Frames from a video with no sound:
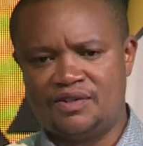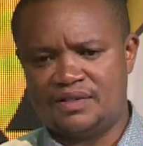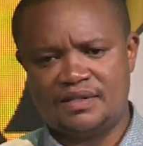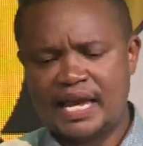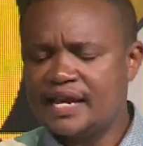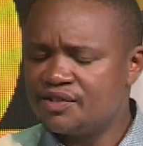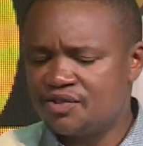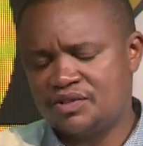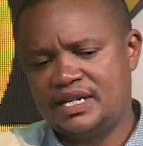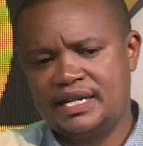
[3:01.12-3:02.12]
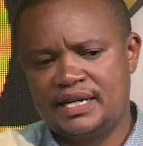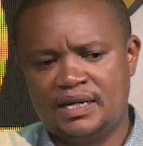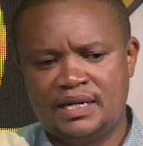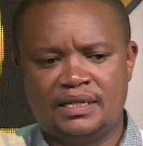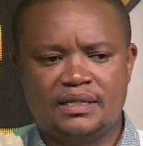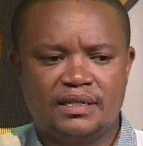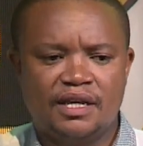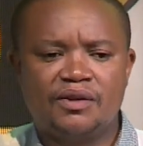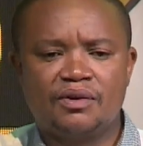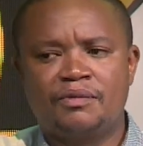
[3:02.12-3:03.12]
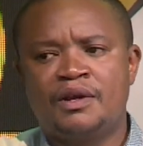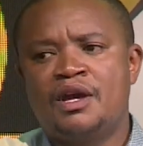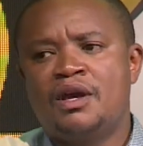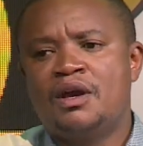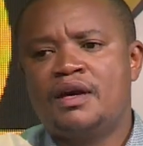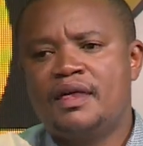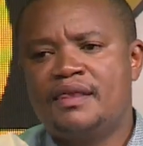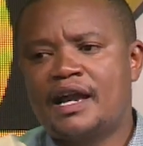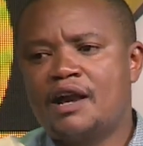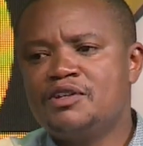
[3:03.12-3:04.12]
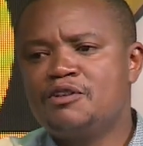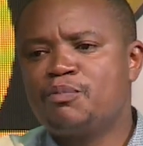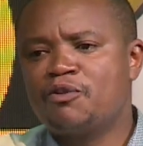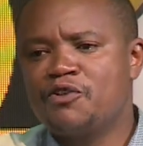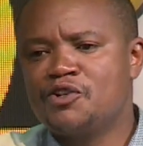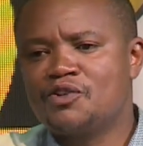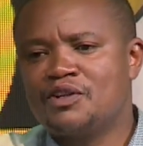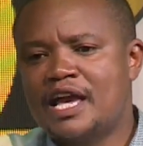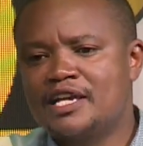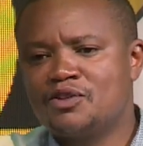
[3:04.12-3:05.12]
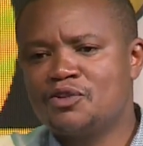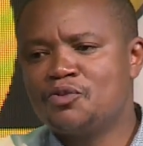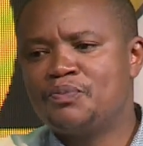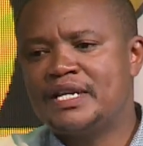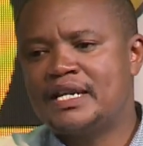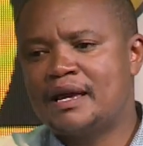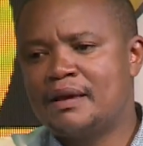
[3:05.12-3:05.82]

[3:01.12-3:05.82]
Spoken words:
laws, I totally agree. The accounting profession has also been,